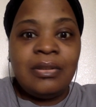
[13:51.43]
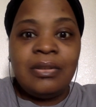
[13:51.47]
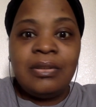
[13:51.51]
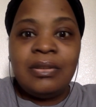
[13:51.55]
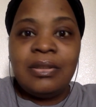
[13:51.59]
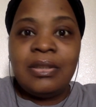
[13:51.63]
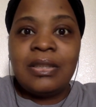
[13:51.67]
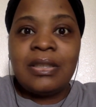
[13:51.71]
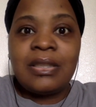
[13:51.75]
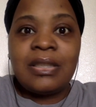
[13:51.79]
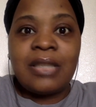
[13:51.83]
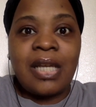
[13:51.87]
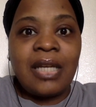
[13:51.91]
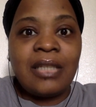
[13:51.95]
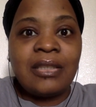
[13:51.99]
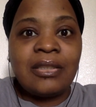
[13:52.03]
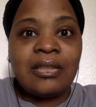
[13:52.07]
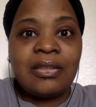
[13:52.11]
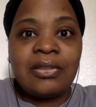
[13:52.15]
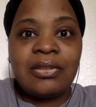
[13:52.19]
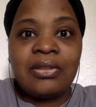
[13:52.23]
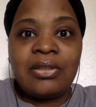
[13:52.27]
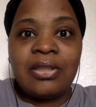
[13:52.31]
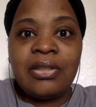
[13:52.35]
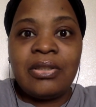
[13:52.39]
The
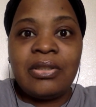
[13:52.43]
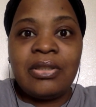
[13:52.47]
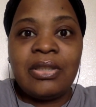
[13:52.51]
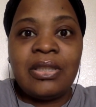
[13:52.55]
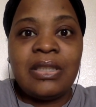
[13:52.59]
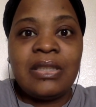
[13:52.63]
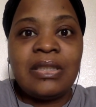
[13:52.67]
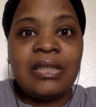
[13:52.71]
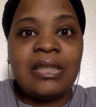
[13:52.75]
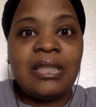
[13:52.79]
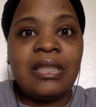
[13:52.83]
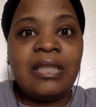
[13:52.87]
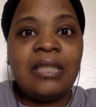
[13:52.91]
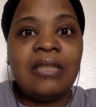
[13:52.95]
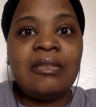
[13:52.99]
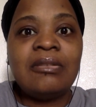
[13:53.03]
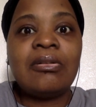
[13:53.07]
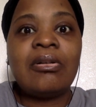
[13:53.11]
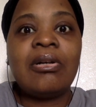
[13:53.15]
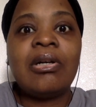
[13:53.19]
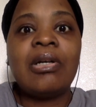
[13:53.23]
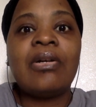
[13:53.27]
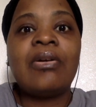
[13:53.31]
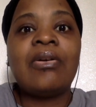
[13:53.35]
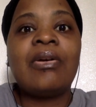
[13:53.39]
signs and synchronicities
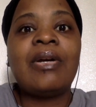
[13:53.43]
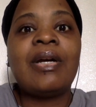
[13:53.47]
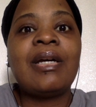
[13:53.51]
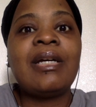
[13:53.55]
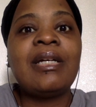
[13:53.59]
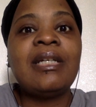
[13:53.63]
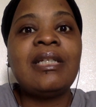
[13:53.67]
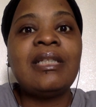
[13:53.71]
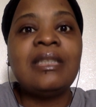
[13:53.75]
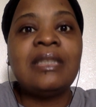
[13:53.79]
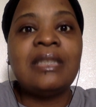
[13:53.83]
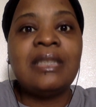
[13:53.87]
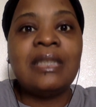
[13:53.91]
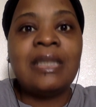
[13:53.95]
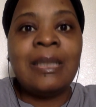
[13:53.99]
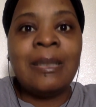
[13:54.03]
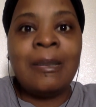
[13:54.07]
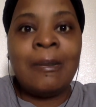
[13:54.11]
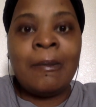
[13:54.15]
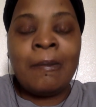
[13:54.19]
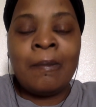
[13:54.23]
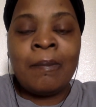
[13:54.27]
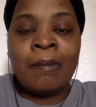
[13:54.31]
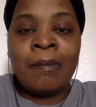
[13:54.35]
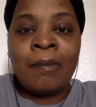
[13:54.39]
are
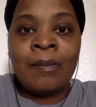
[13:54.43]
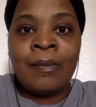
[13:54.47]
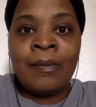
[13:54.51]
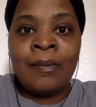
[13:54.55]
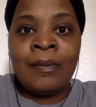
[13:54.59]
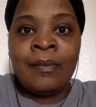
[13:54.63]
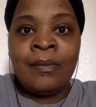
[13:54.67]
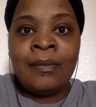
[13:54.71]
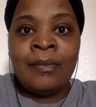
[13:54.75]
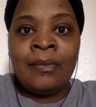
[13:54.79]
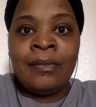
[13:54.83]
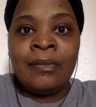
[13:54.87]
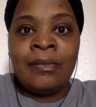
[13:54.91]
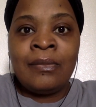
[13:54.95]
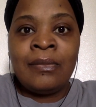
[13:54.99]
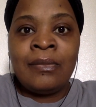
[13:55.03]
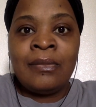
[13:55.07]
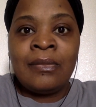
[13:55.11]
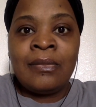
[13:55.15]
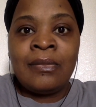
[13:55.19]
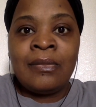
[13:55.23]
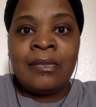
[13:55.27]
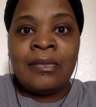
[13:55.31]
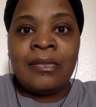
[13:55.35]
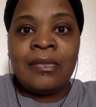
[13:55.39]
crazy.
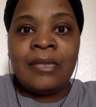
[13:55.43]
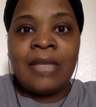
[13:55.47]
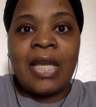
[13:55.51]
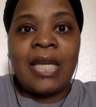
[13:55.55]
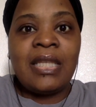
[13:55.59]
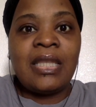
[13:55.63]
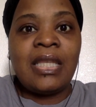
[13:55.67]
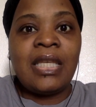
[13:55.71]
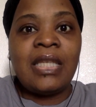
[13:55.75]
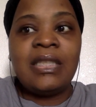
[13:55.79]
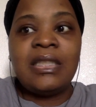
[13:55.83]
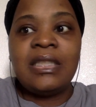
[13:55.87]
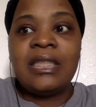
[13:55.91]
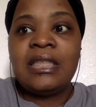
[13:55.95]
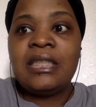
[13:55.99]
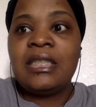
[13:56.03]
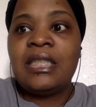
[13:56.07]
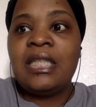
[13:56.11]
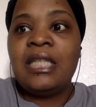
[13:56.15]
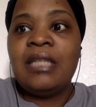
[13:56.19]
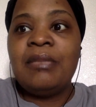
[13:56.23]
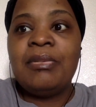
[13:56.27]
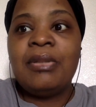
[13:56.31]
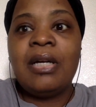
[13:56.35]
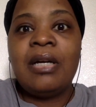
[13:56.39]
Like they just
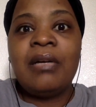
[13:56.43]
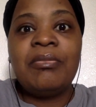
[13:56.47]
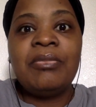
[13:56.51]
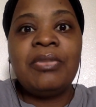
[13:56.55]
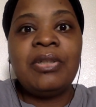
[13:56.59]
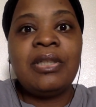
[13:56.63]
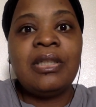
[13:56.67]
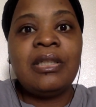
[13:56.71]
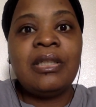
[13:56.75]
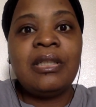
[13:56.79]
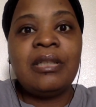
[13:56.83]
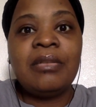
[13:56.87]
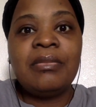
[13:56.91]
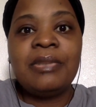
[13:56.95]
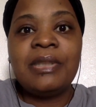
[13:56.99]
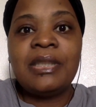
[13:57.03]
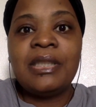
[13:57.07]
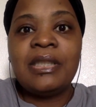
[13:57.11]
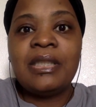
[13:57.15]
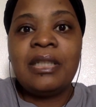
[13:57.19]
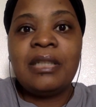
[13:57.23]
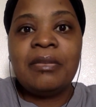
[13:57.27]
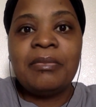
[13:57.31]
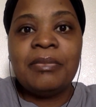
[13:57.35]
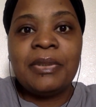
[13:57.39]
keep coming and coming and
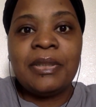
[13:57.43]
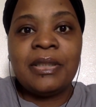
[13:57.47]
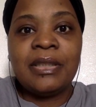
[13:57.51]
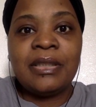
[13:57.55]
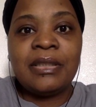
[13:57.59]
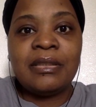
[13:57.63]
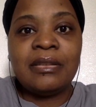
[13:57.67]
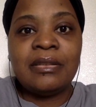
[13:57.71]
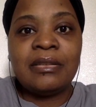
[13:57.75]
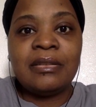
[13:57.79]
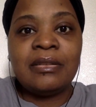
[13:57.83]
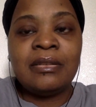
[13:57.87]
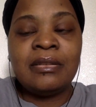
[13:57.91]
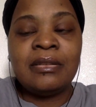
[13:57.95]
coming.